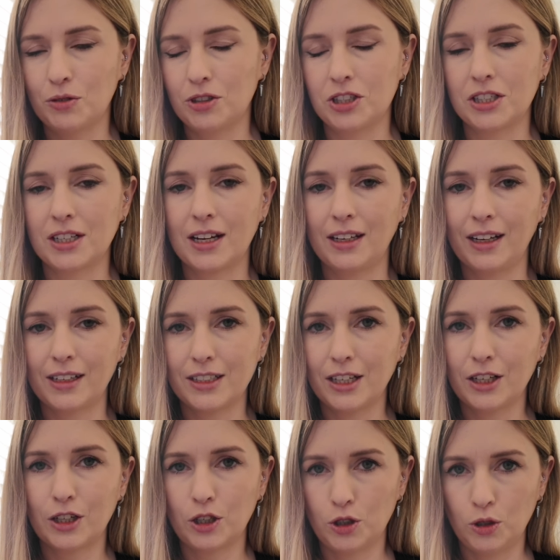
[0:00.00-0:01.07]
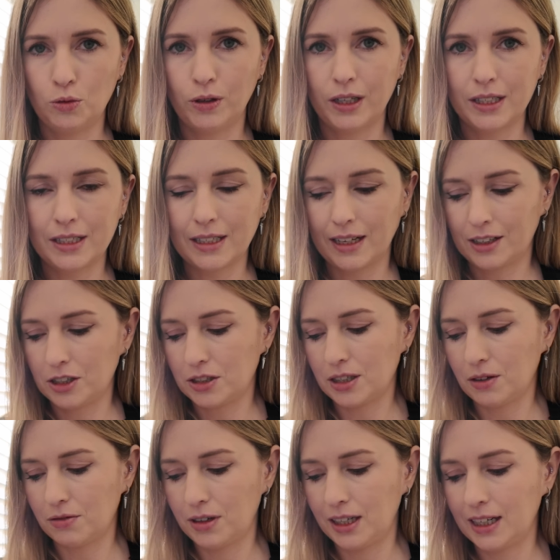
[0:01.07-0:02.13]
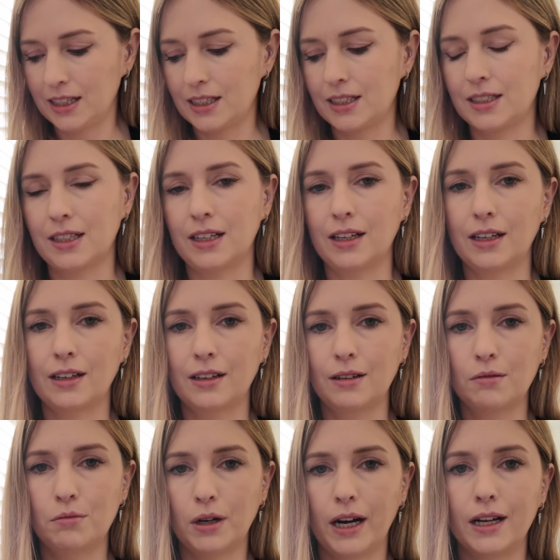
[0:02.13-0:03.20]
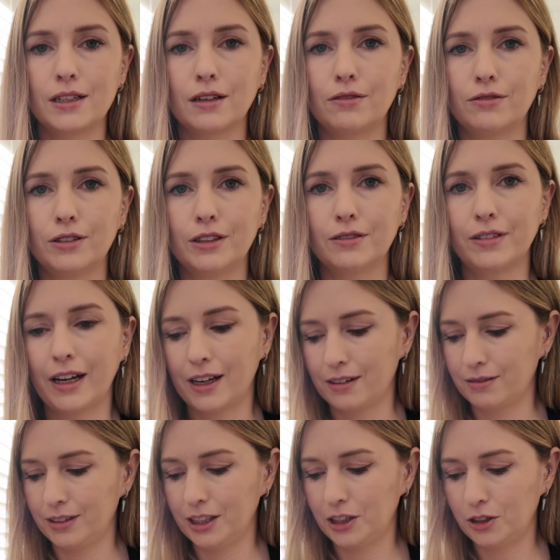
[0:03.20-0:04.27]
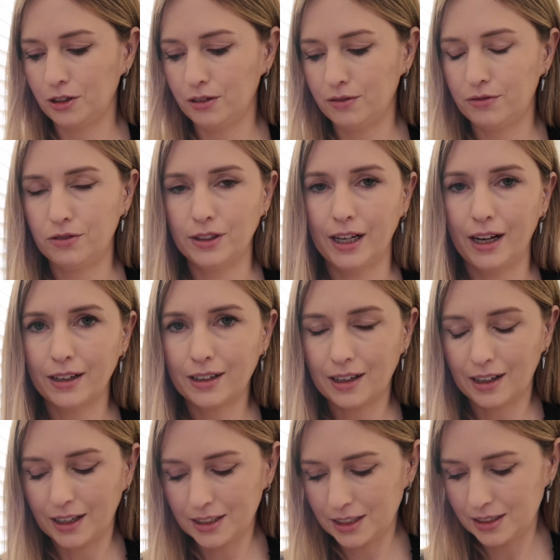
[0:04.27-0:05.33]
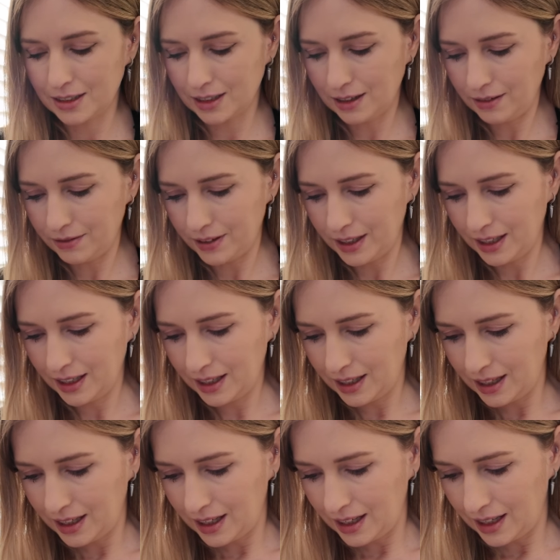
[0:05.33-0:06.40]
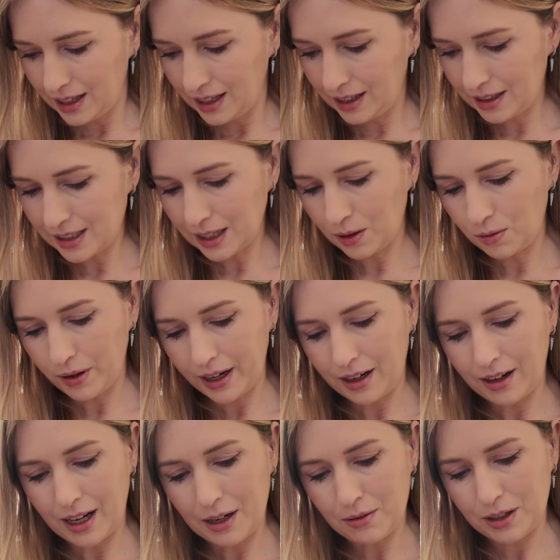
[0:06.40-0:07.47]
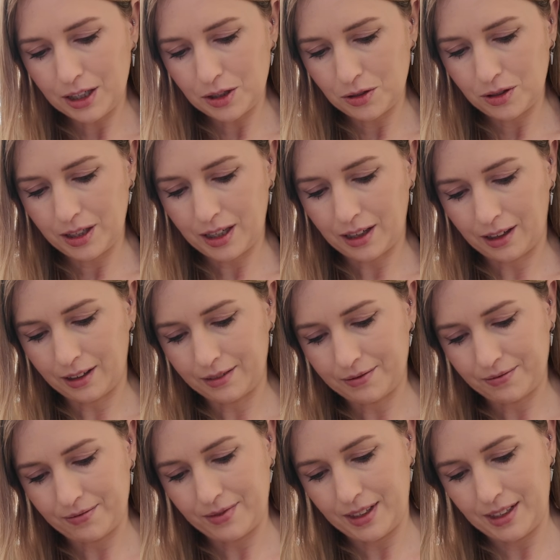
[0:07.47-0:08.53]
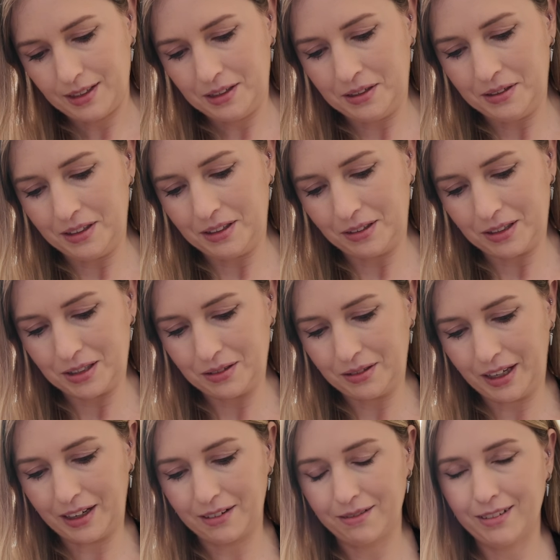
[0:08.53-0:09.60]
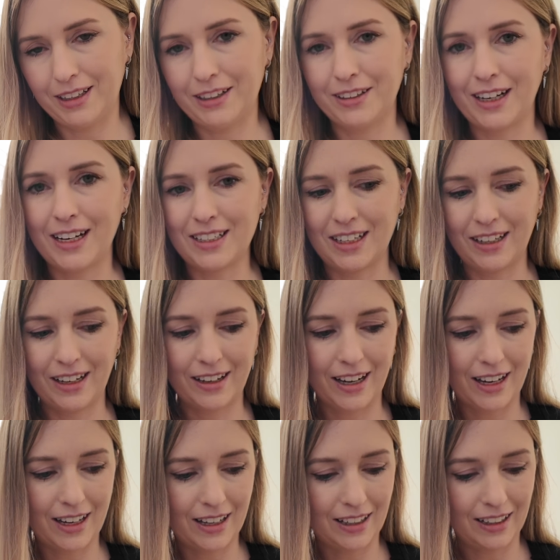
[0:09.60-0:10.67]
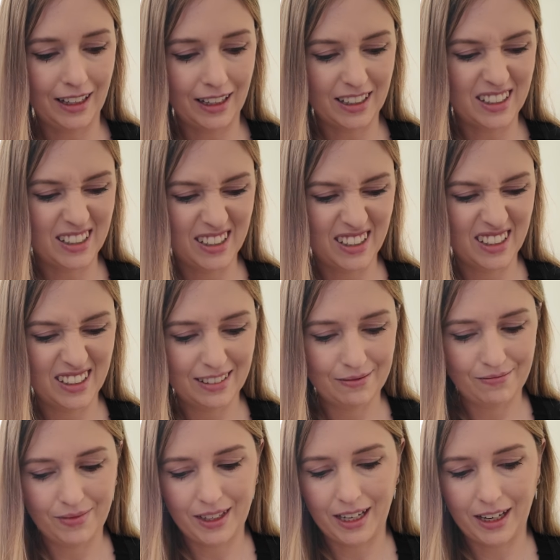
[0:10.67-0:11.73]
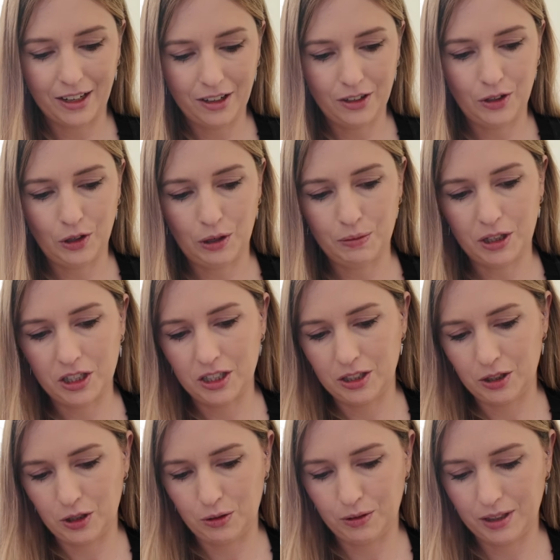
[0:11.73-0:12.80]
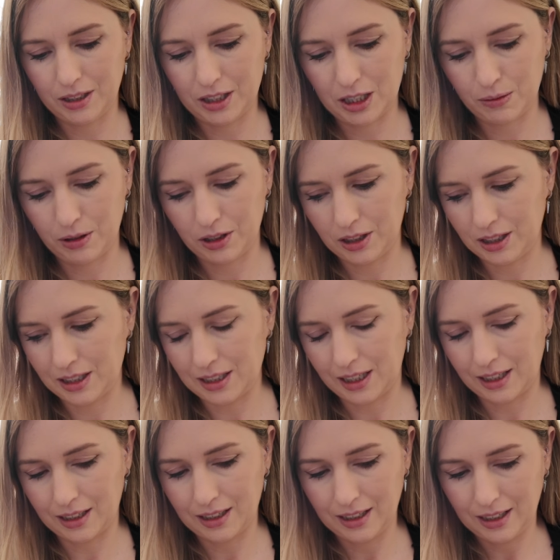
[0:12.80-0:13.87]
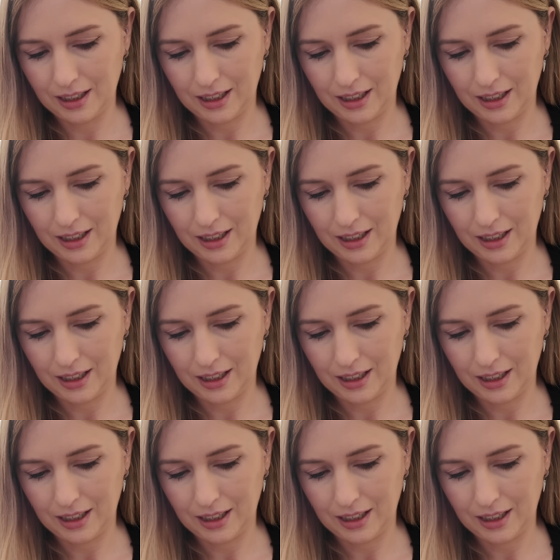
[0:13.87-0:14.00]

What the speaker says: was just collecting cute ones, like just a really aesthetic binder full of like really cute full art cards and stuff. And I was like, wait, I want to do that. It looks like a really good idea. Like I collect, like I don't know much of the new ones, to be honest. Like